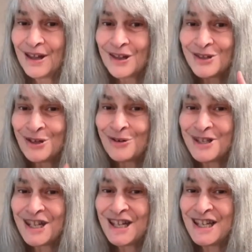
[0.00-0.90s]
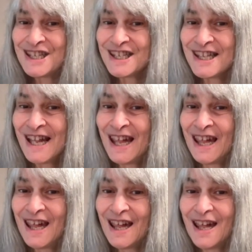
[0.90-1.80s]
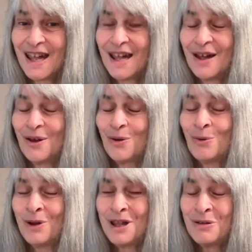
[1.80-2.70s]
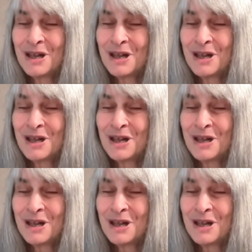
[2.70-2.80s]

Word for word: Because you're always going to see what you